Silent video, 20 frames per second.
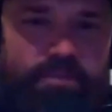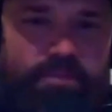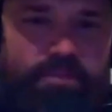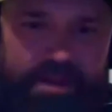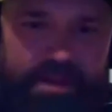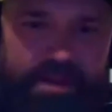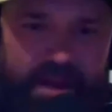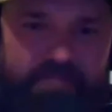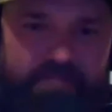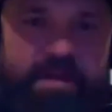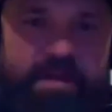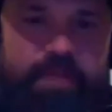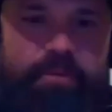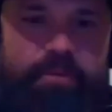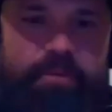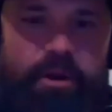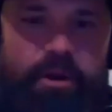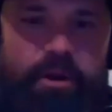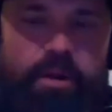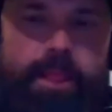We love that
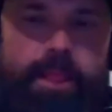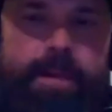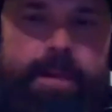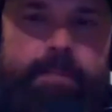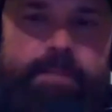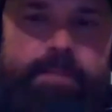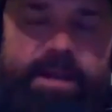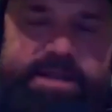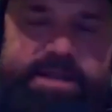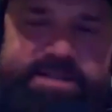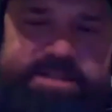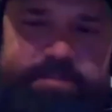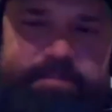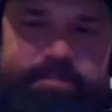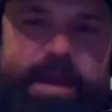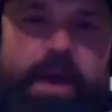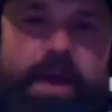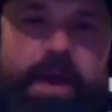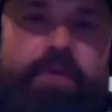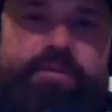part, but it's
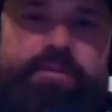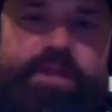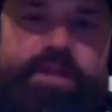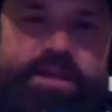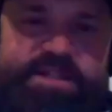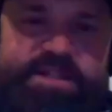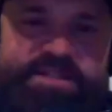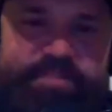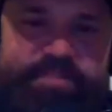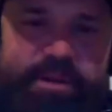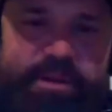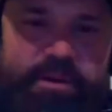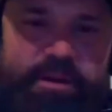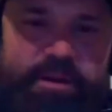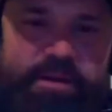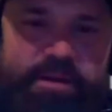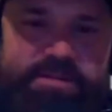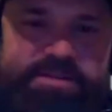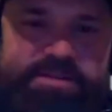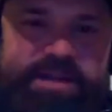about the
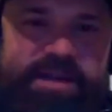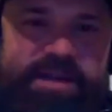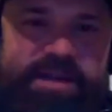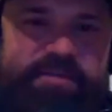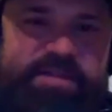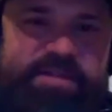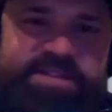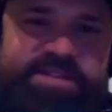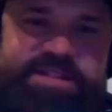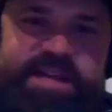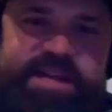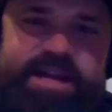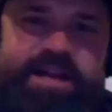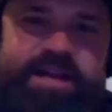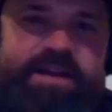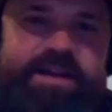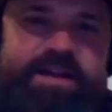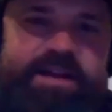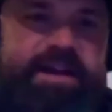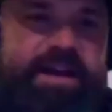experience. And if it's
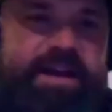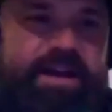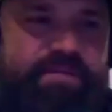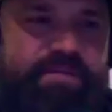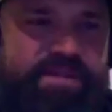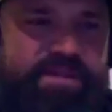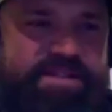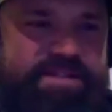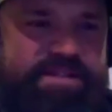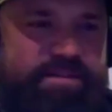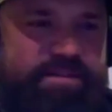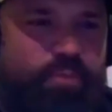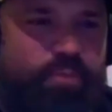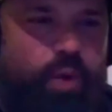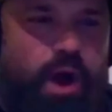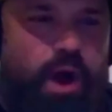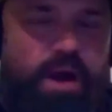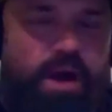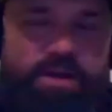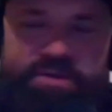
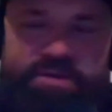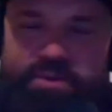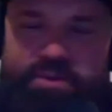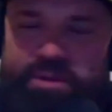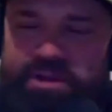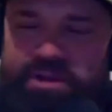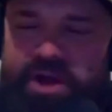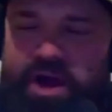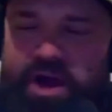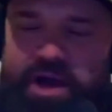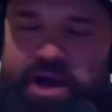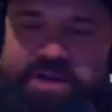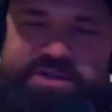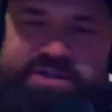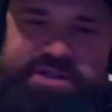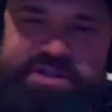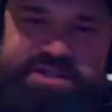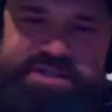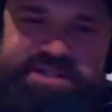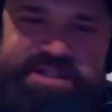walking through a
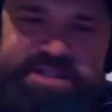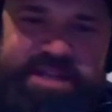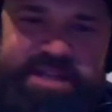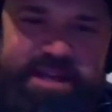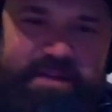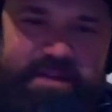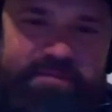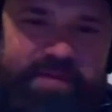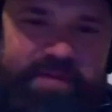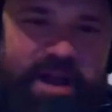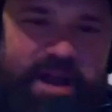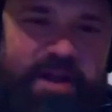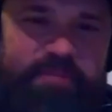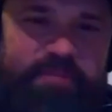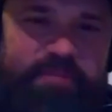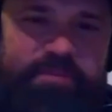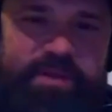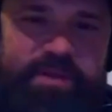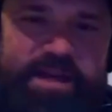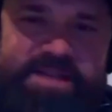lodge and seeing a
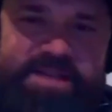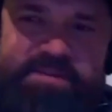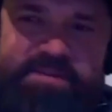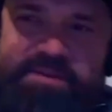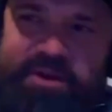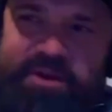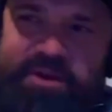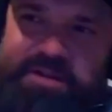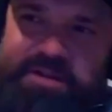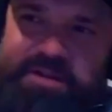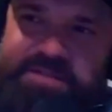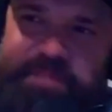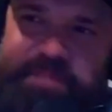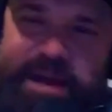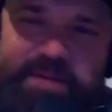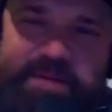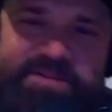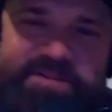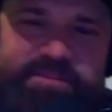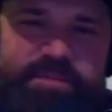fireplace with all these
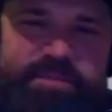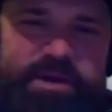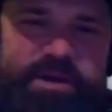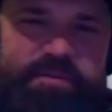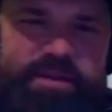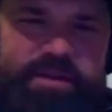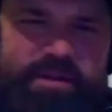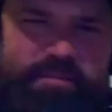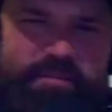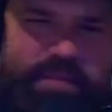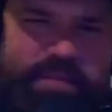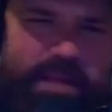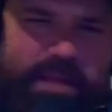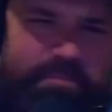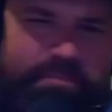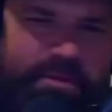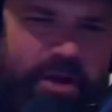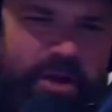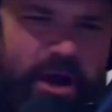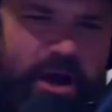mounts above it
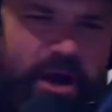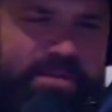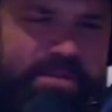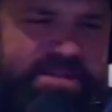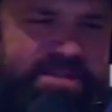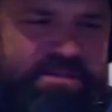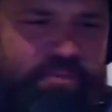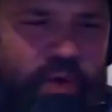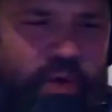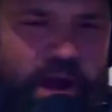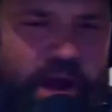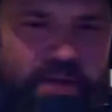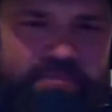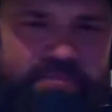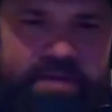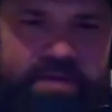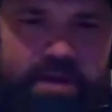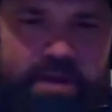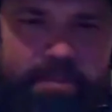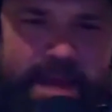and copies of
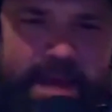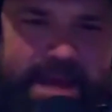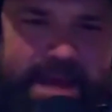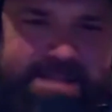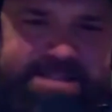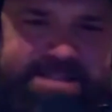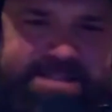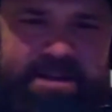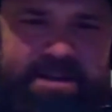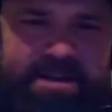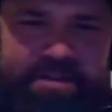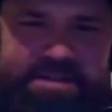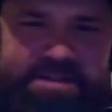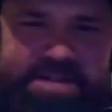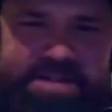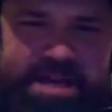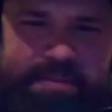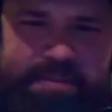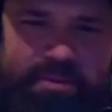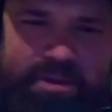Wildfowl magazine on the
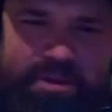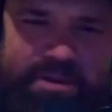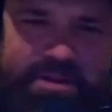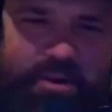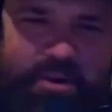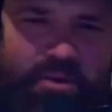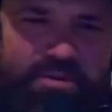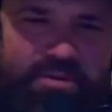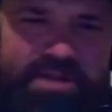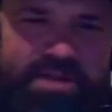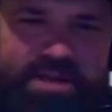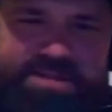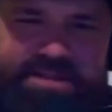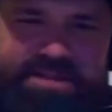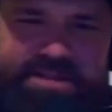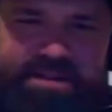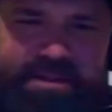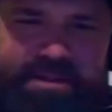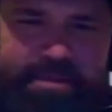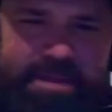table and old Ducks
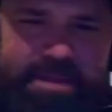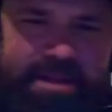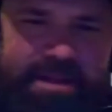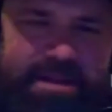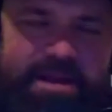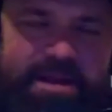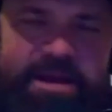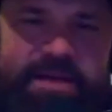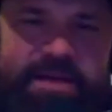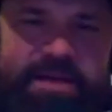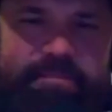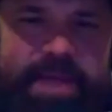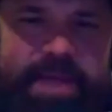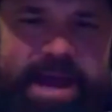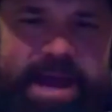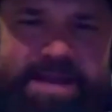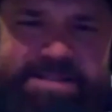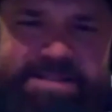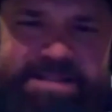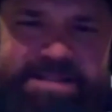Unlimited
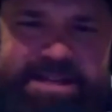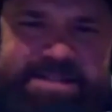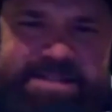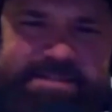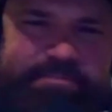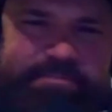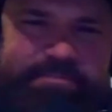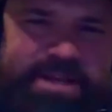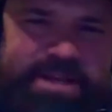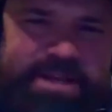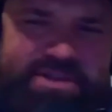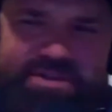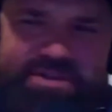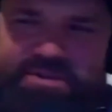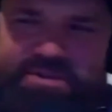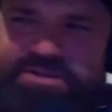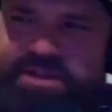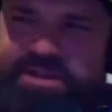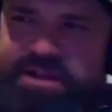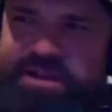magazines and
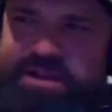pictures in